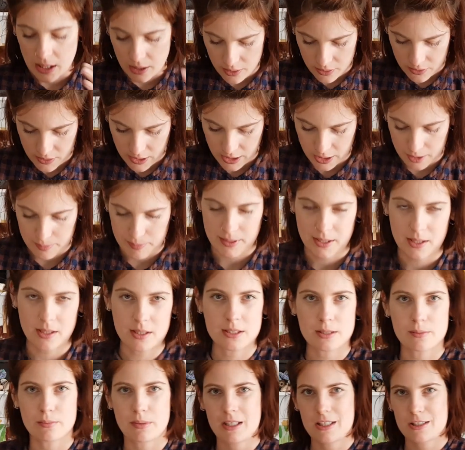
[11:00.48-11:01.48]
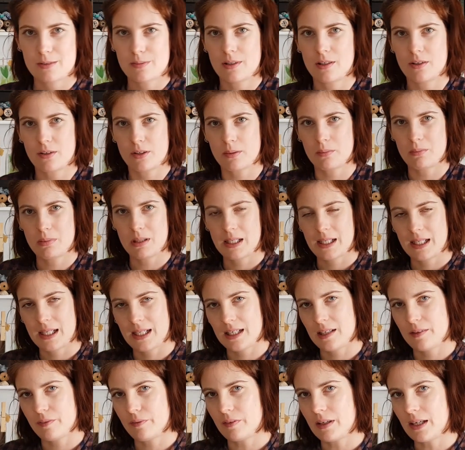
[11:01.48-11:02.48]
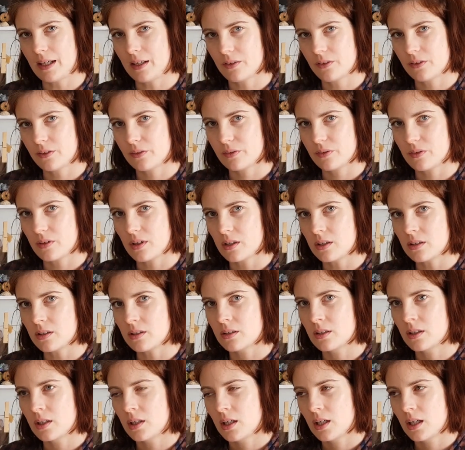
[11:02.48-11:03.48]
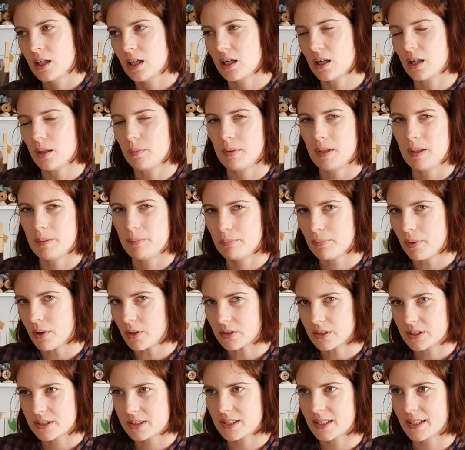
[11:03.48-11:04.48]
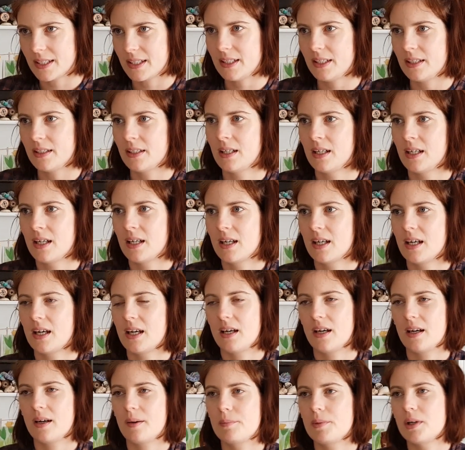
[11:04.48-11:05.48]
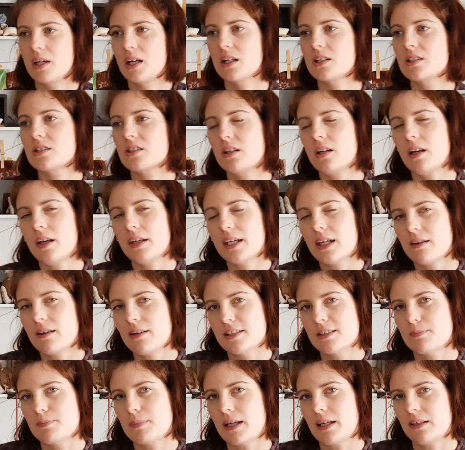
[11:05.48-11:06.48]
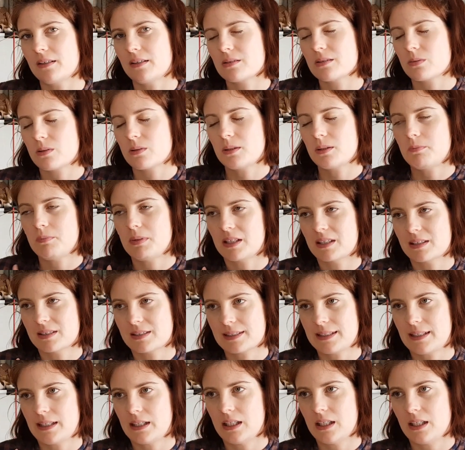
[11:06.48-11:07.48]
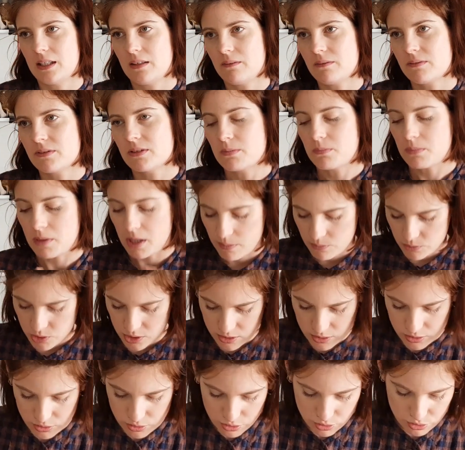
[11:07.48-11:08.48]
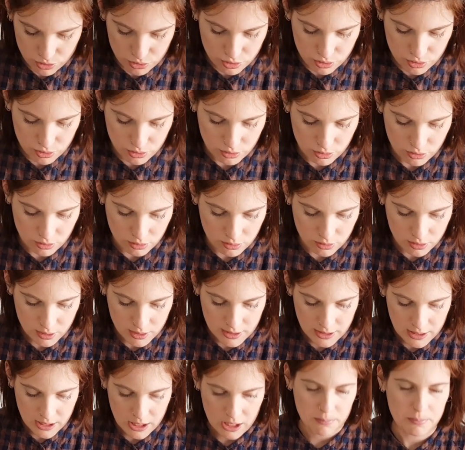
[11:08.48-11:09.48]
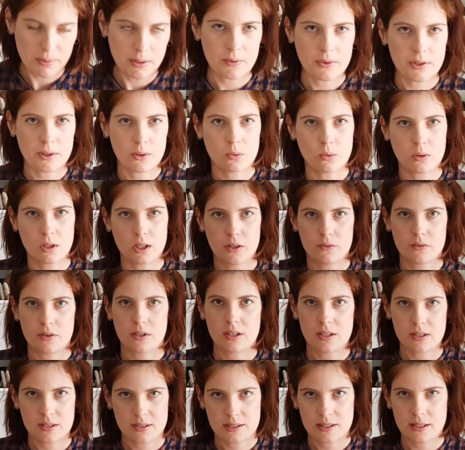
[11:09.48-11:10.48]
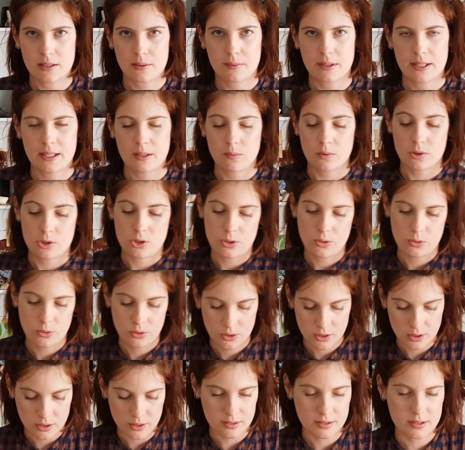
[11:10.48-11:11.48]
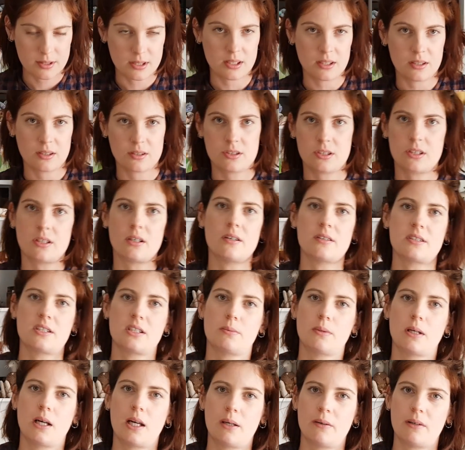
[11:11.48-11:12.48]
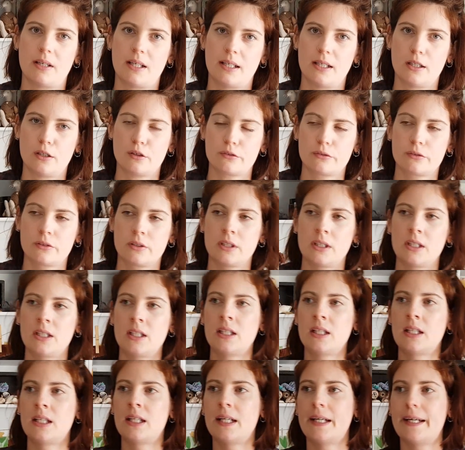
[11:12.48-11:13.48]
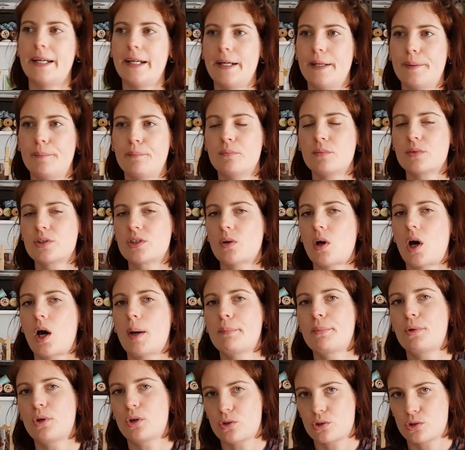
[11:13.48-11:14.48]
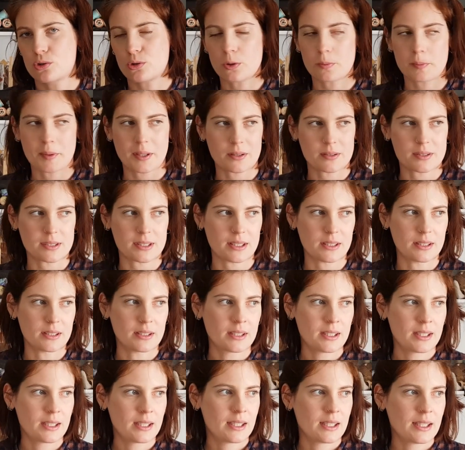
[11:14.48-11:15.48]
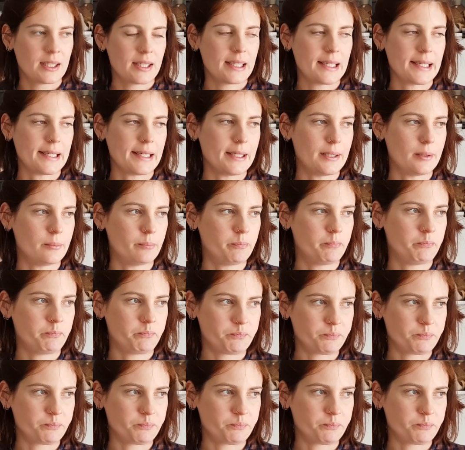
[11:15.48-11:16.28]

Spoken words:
think because it makes me look completely flat on the front and a bit boxy. I do like how it's balanced with the big sleeves, but I'm just not sure about the all over silhouette, which you can't see because you can't see my lower half. So I'm not sure about it. And